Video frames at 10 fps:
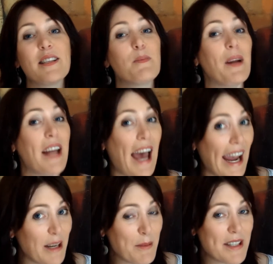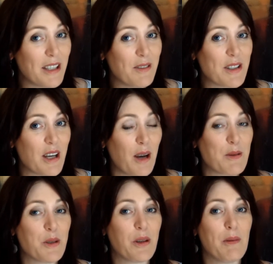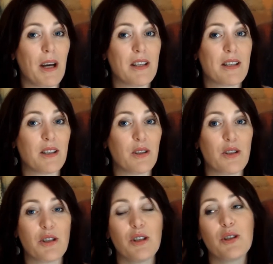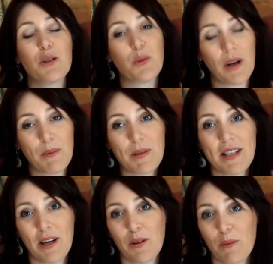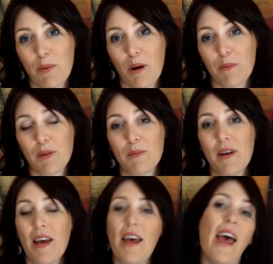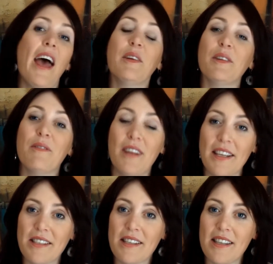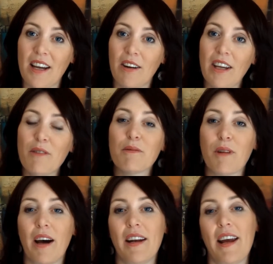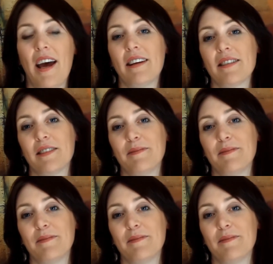Spend 80% of your time talking about the solution, 20% on the problem, and if necessary, write it out.